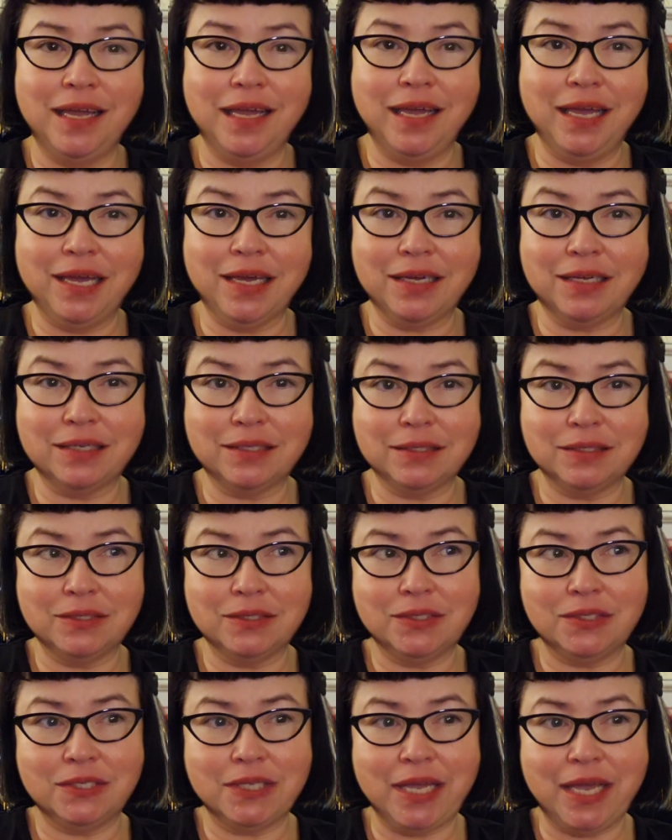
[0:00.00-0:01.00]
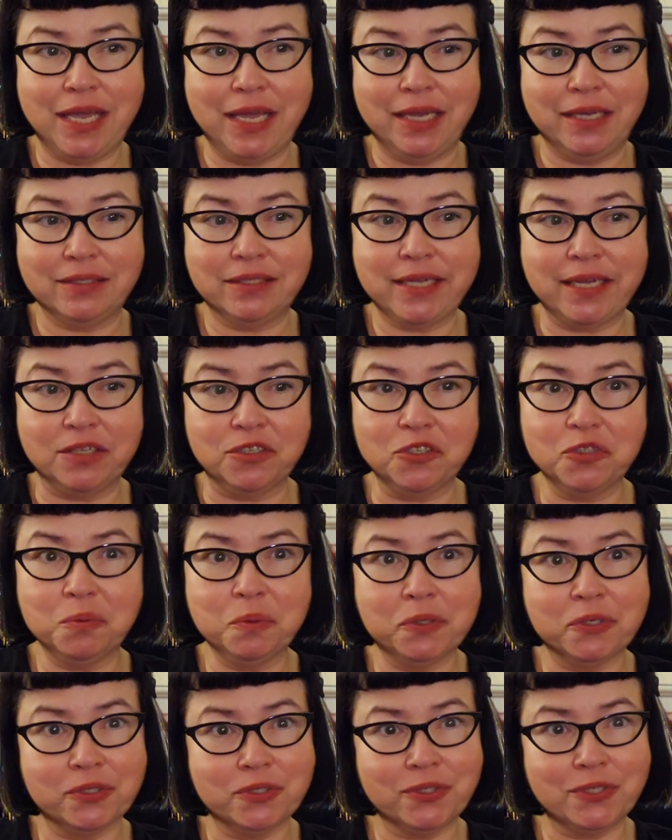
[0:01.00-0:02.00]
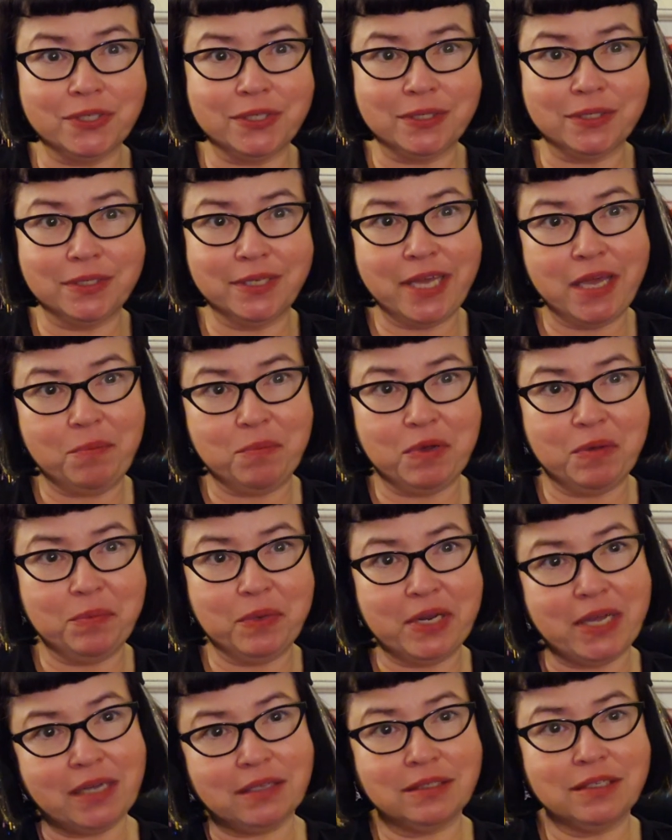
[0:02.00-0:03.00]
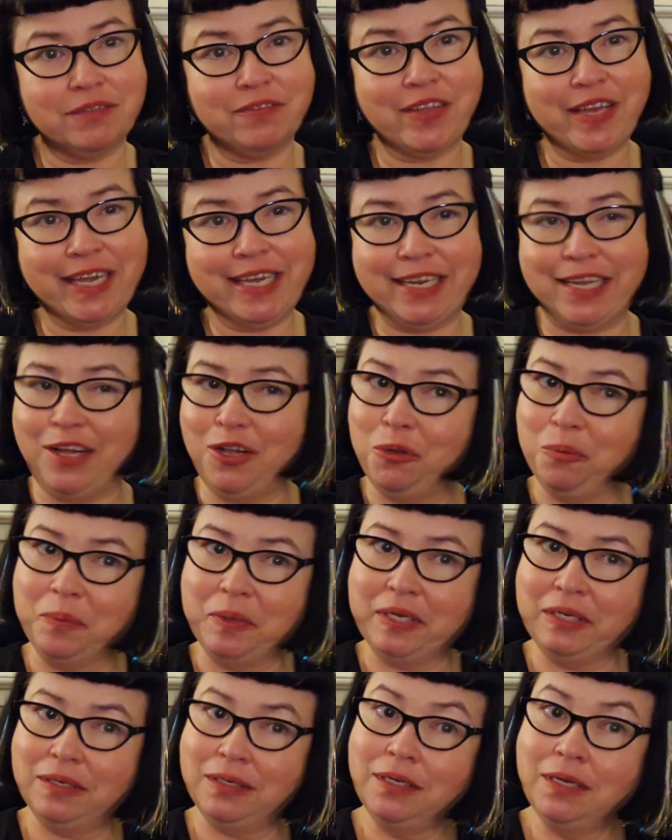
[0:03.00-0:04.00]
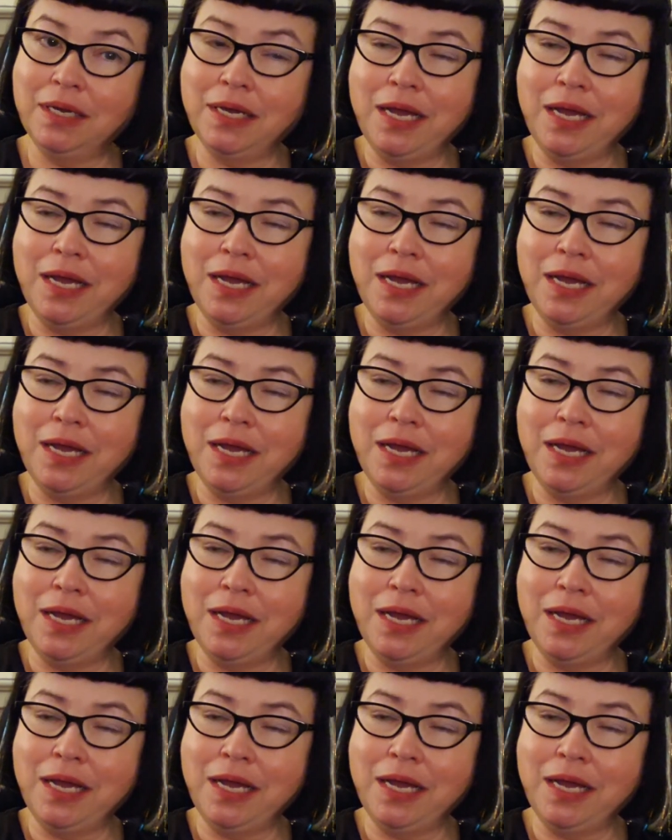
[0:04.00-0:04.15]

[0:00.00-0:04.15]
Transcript: and a salesperson came up and asked if they could help, and